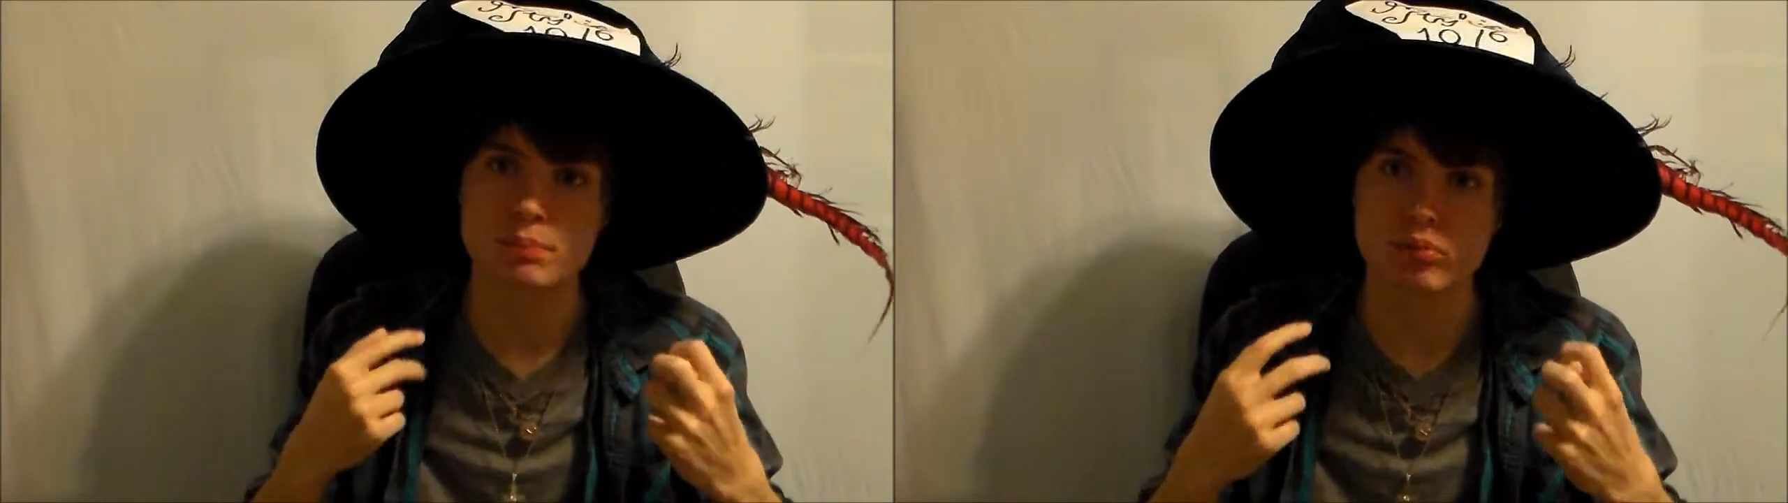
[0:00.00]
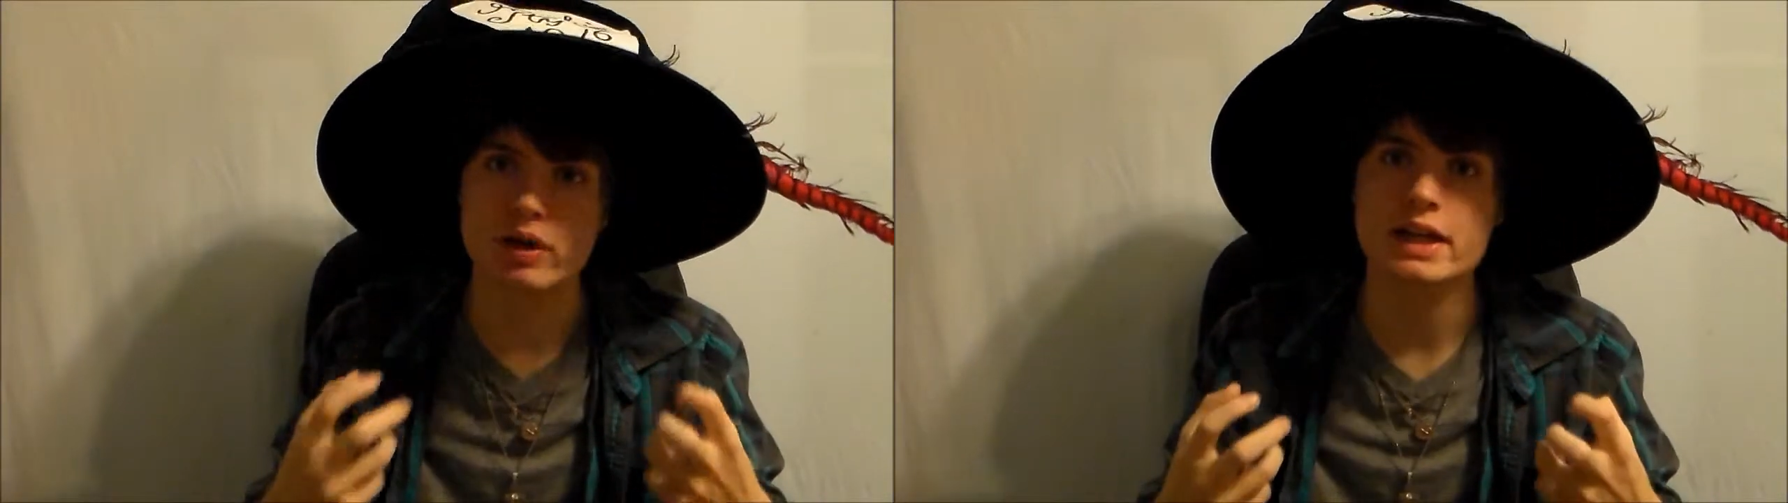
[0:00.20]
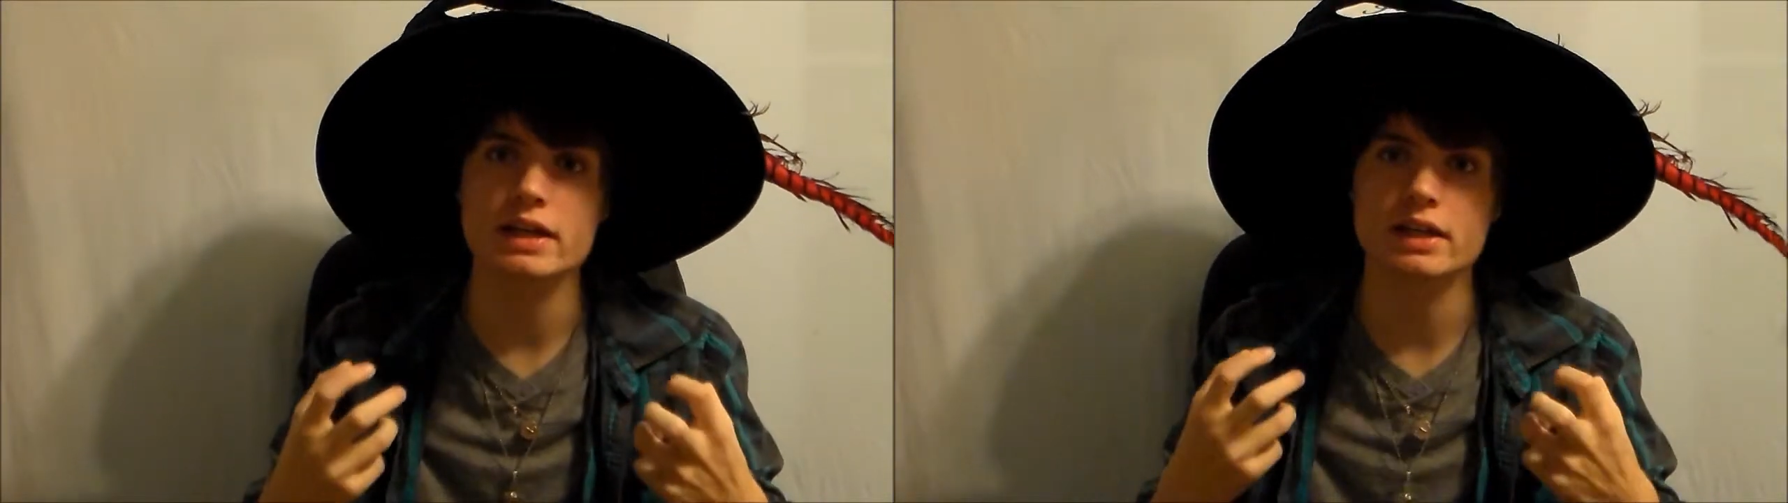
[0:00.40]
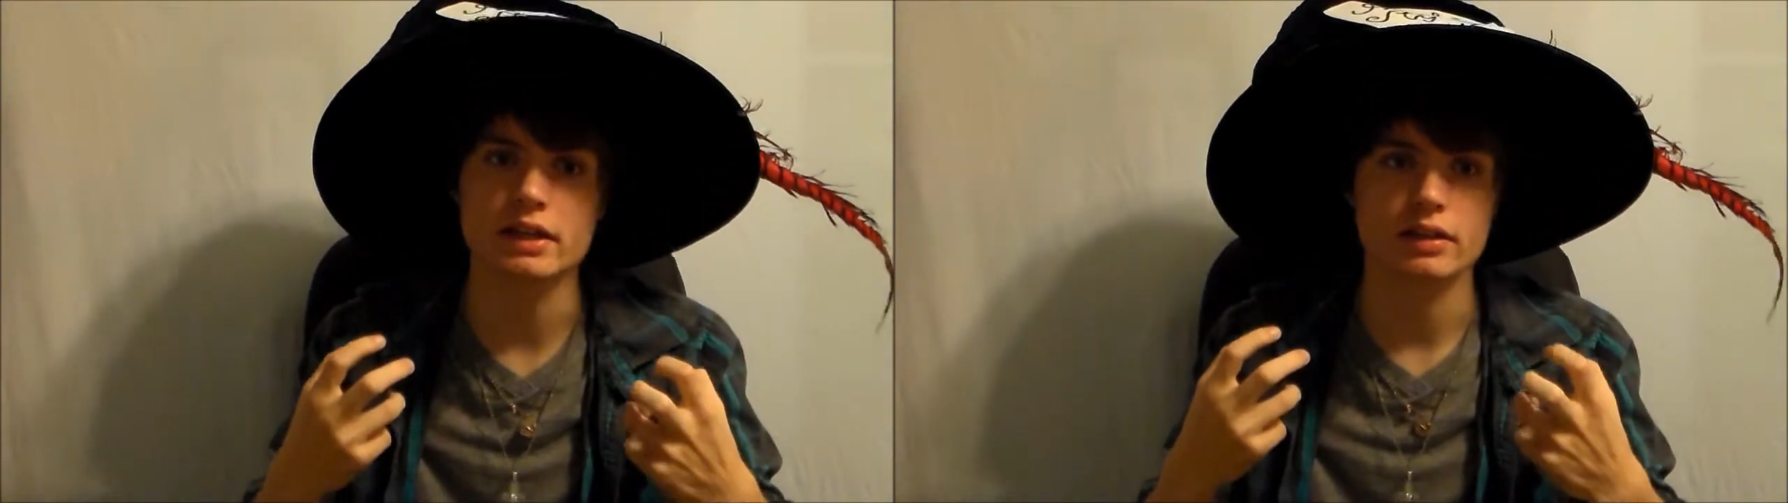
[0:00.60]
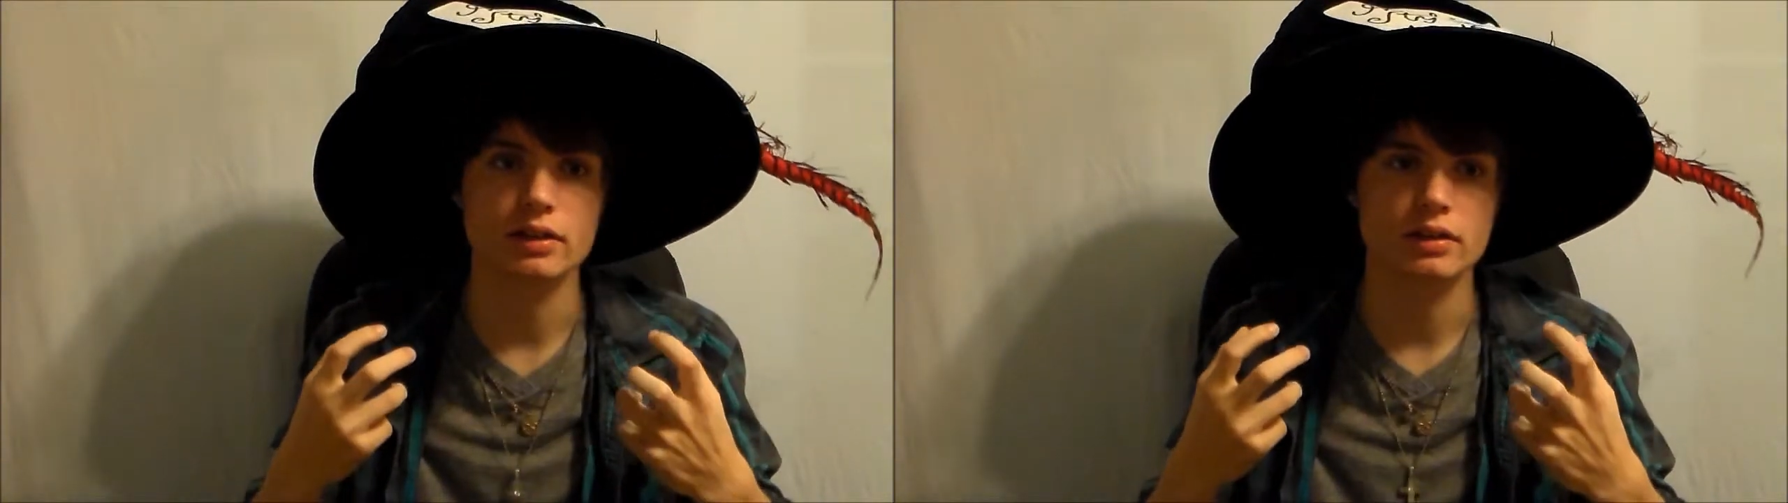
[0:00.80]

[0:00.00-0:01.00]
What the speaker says: breaking